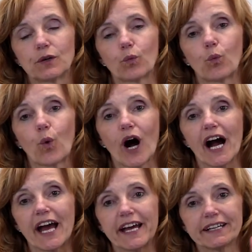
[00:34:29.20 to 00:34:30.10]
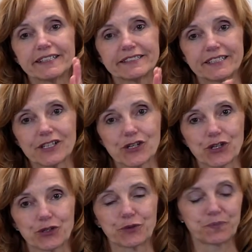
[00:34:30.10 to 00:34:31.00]
Why did
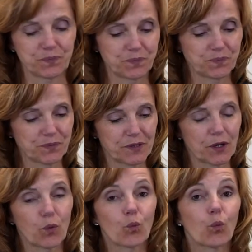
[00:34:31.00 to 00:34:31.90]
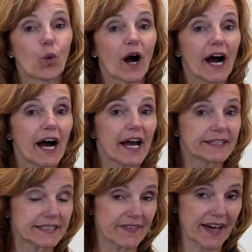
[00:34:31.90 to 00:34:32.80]
you? Why
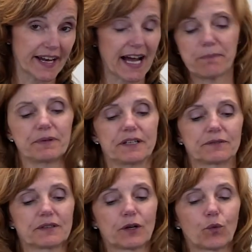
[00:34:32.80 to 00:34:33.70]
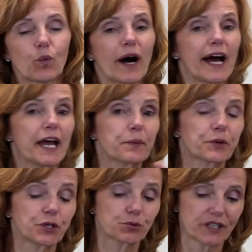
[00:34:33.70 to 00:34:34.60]
did that happen? Why were
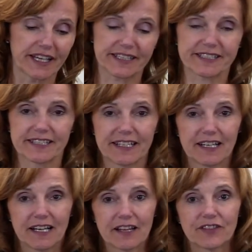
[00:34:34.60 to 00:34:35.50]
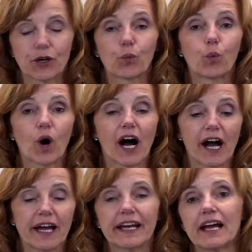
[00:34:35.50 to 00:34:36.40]
you late? The
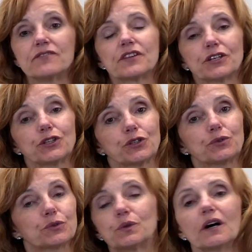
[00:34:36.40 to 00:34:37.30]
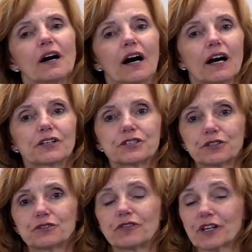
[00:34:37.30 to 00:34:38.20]
why and the you are
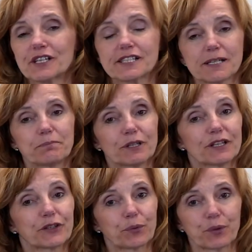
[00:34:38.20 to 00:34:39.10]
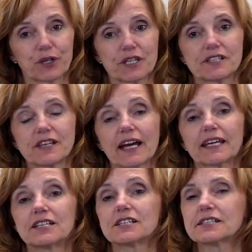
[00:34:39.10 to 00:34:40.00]
two very simple little words that
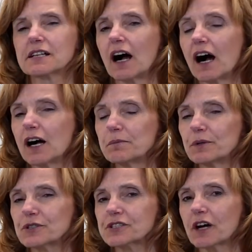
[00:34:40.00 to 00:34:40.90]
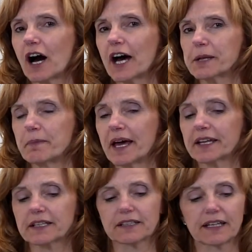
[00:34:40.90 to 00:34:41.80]
can just almost
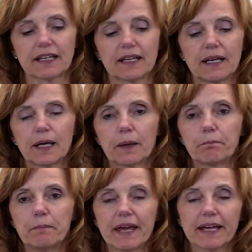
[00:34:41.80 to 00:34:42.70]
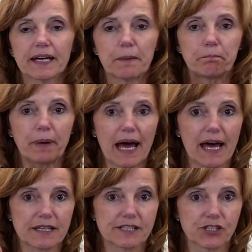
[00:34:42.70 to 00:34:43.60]
automatically make a
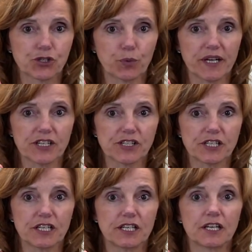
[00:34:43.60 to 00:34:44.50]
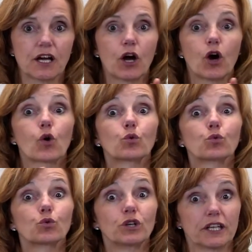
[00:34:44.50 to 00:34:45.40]
bad situation
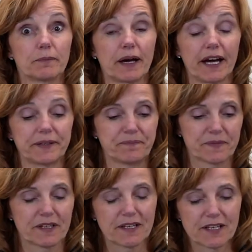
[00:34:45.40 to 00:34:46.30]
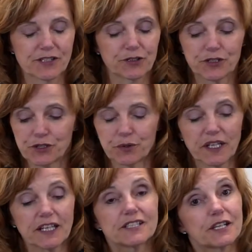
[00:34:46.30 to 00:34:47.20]
really bad. So 2
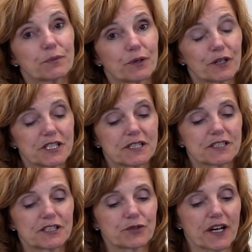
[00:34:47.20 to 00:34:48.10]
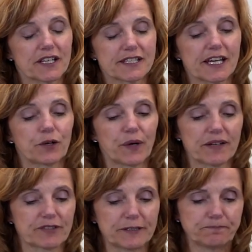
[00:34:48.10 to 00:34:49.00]
easy words to try to stay away
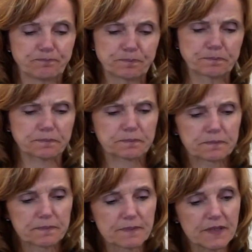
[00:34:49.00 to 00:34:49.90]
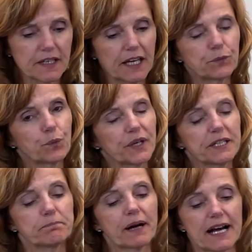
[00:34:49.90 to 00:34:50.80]
from. And
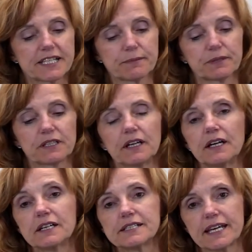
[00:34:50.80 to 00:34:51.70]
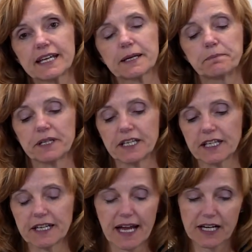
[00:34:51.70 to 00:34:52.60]
when possible, take
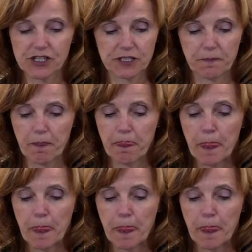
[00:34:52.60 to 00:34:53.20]
immediate action.